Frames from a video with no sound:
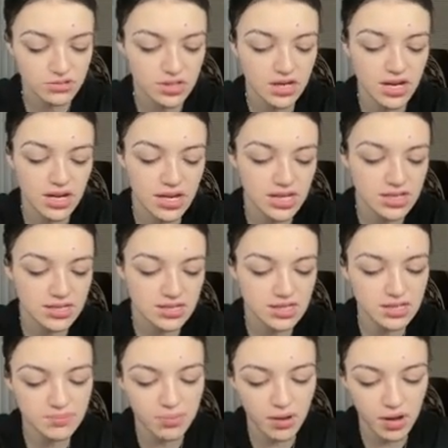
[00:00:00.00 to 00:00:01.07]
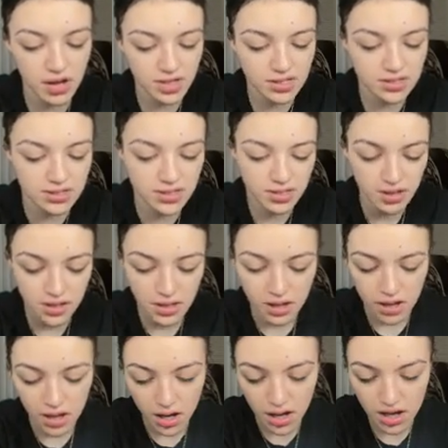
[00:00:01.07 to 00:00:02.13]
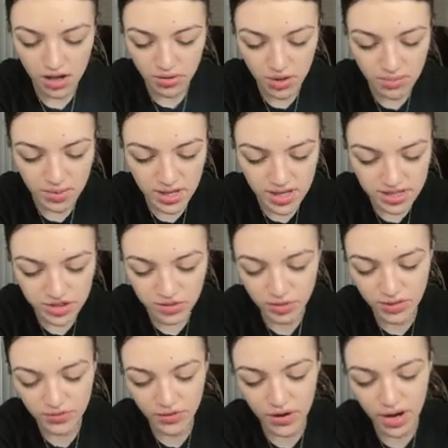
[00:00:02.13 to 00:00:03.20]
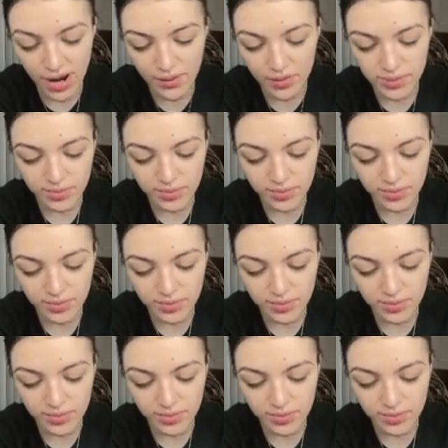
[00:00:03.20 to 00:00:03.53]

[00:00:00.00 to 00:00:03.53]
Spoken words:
and it is the Pond's Crema S 24-hour